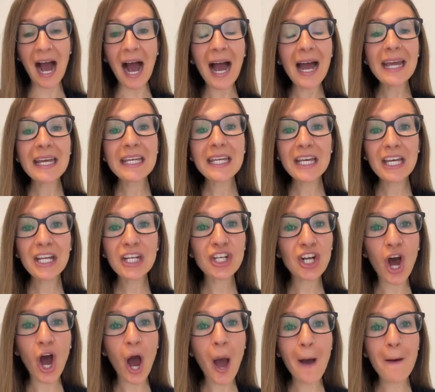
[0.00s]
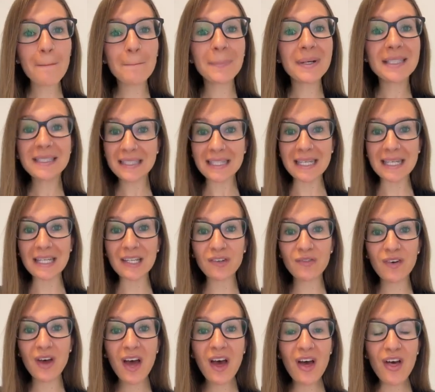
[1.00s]
I cannot
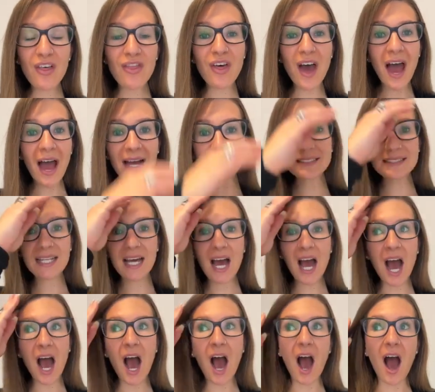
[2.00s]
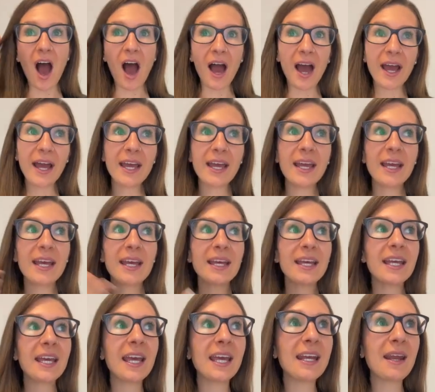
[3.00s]
believe that I
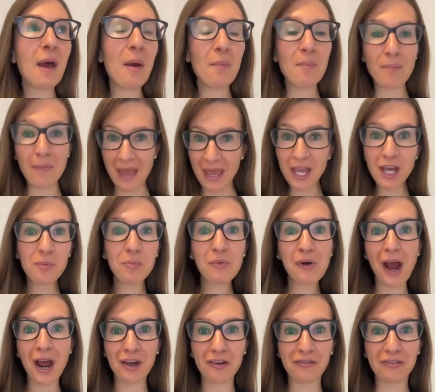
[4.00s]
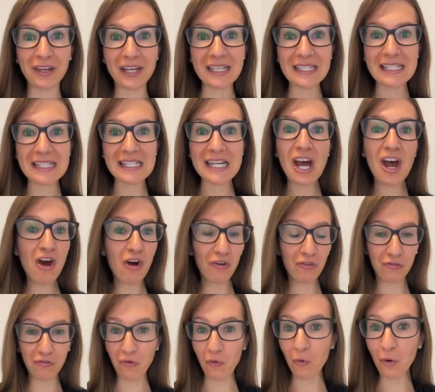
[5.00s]
can make breakfast
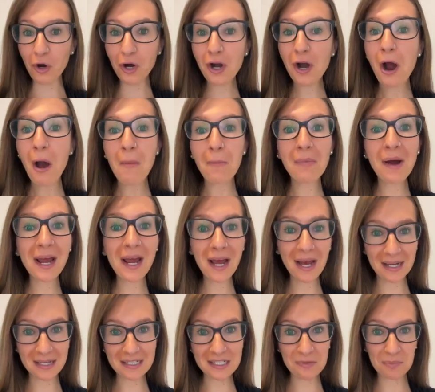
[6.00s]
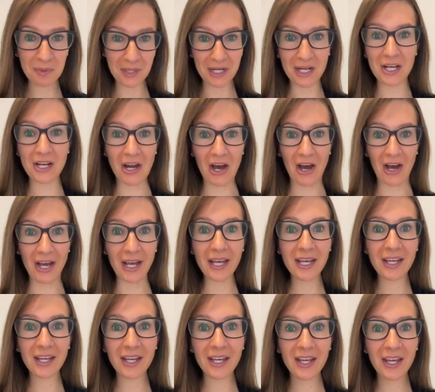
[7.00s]
for my husband and
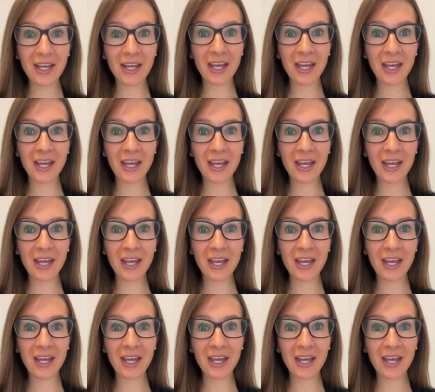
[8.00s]
I,